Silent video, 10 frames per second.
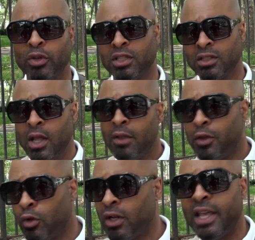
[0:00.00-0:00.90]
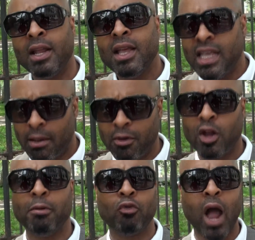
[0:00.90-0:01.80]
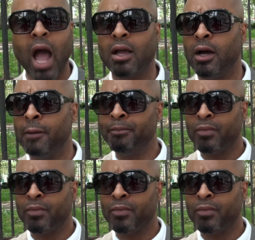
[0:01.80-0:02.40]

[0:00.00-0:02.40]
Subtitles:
which is, the late Mary Baraka,